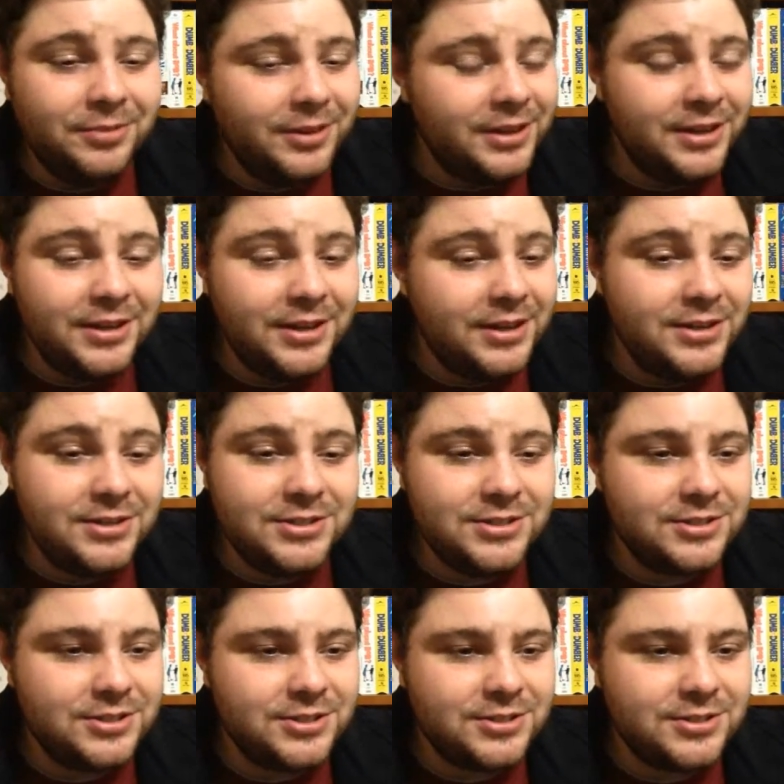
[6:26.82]

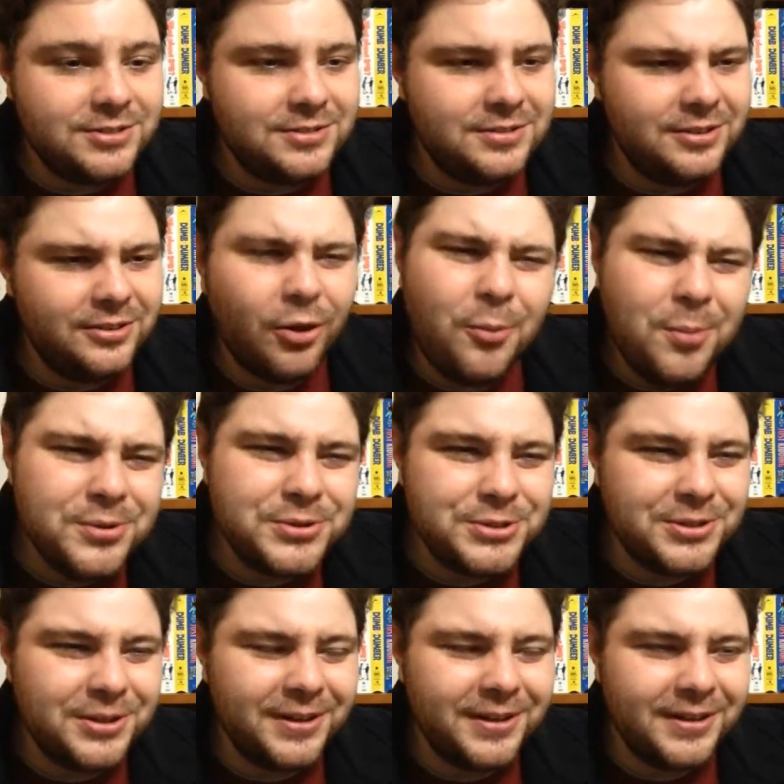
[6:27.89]
He's just almost...
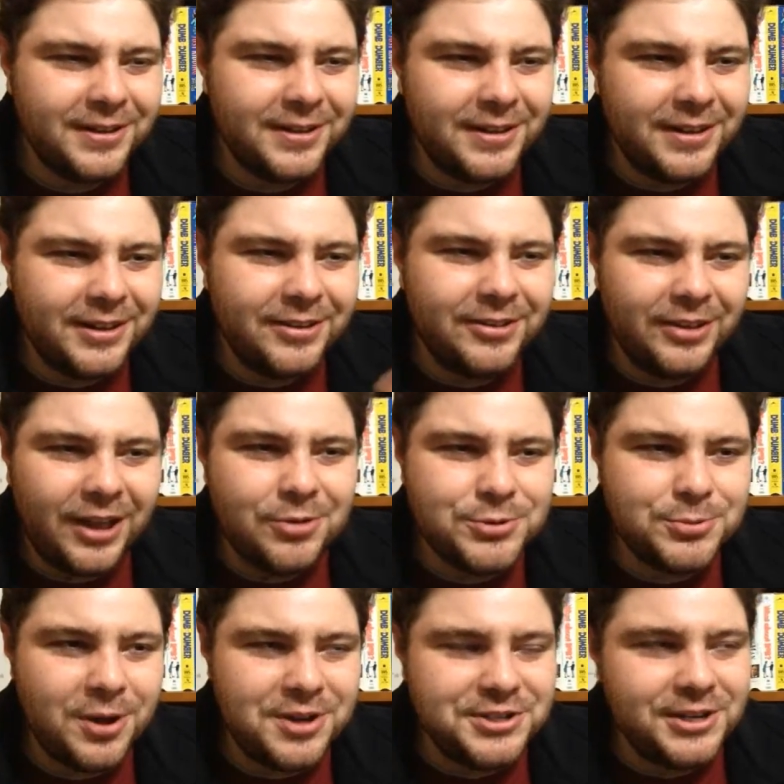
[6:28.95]
I
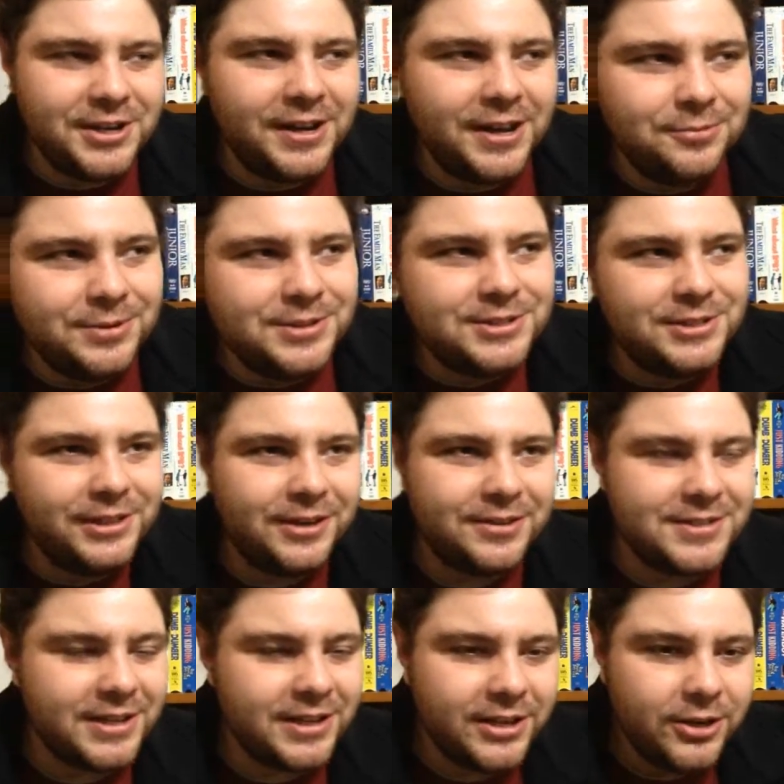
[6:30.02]
was watching it again recently, and I
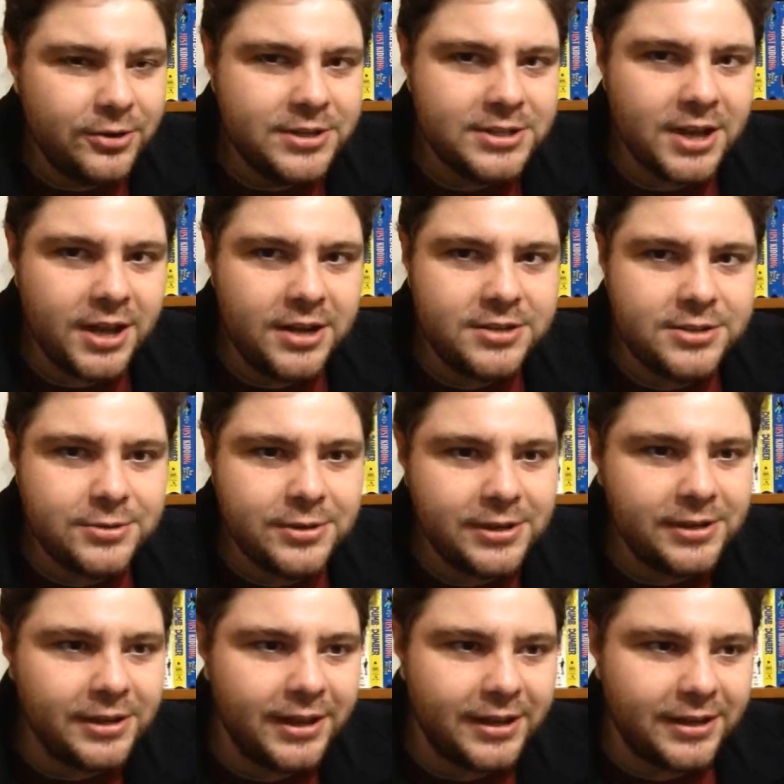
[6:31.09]
was like, you know, he's kind of
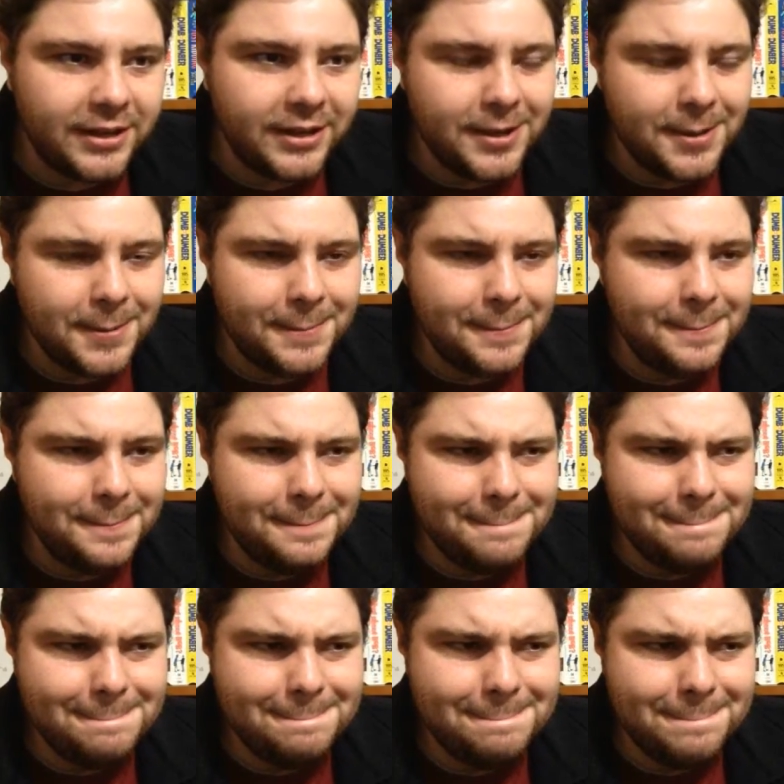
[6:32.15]
doing like a
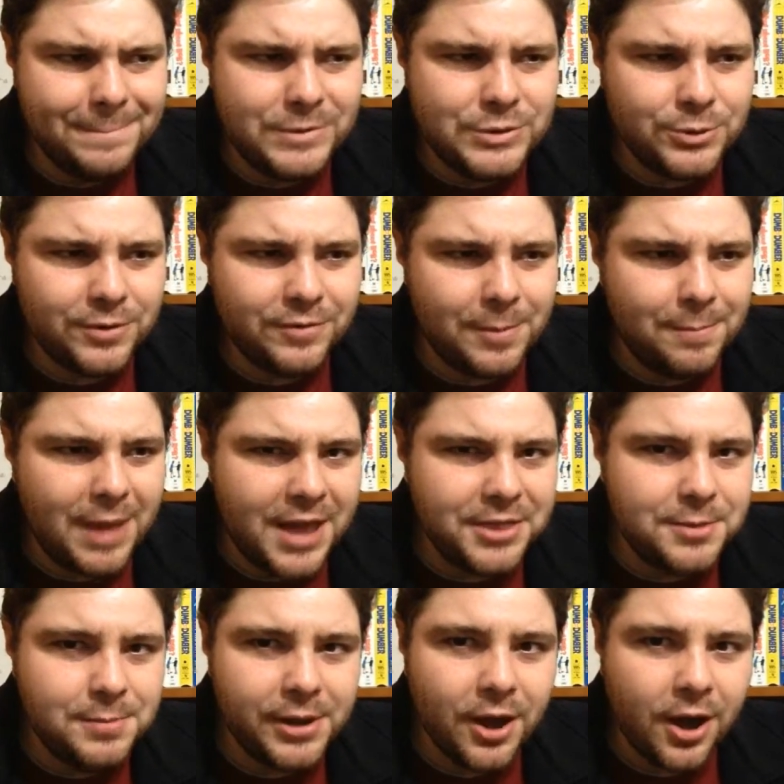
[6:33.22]
sort of a
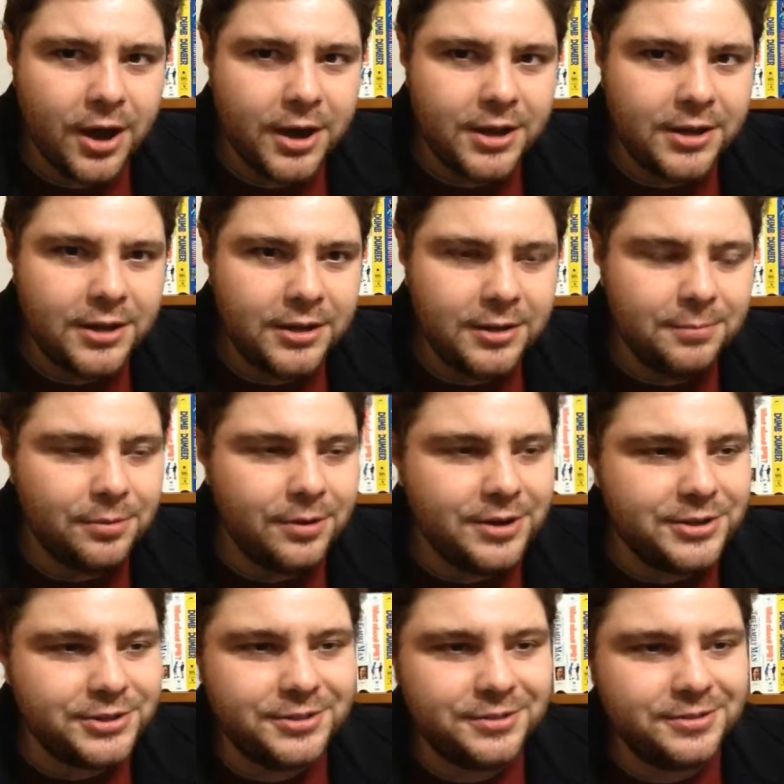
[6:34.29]
Matthew McConaughey
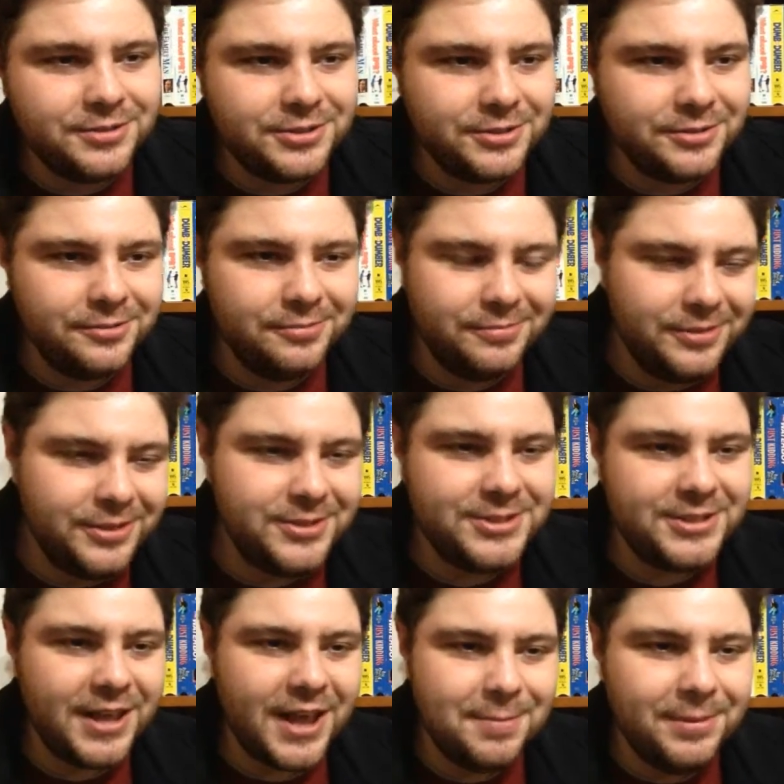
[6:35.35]
impression. So
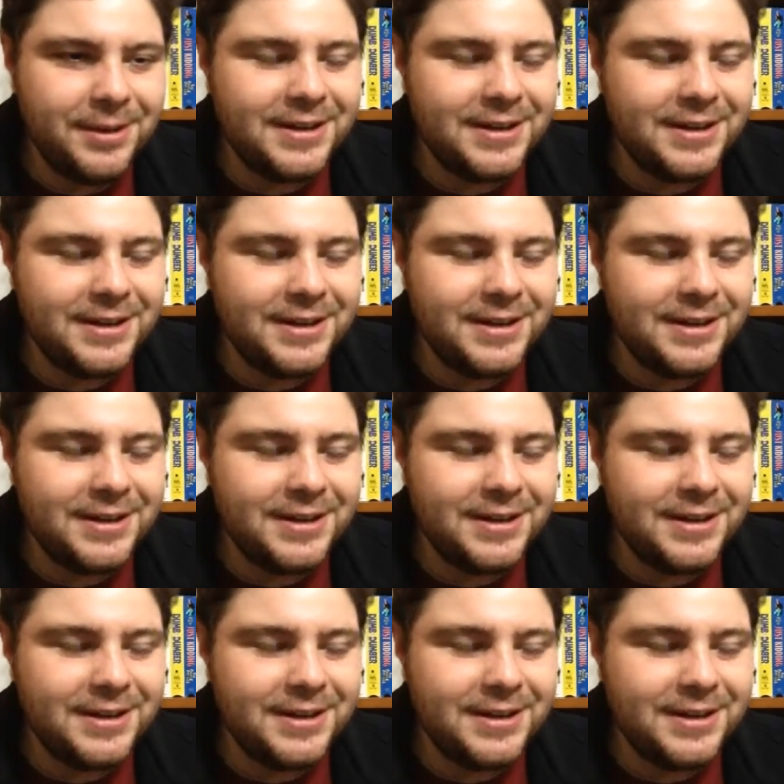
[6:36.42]
there's that.